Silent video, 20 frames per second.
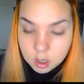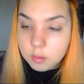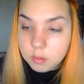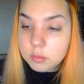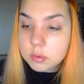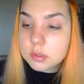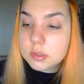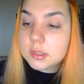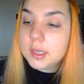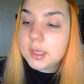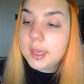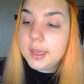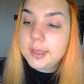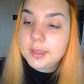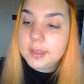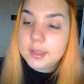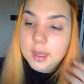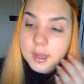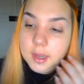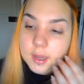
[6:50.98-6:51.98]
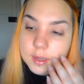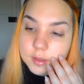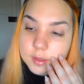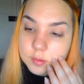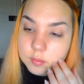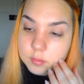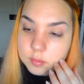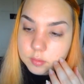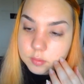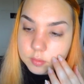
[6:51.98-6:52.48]
will say that
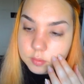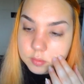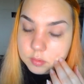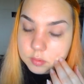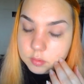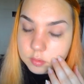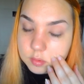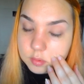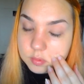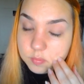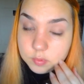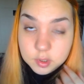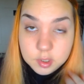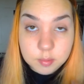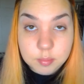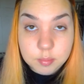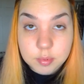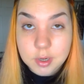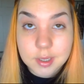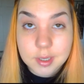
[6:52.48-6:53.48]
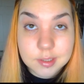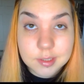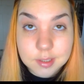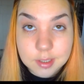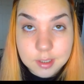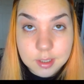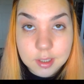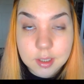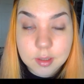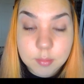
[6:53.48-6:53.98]
for the price
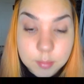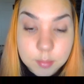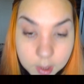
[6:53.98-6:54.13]
they're not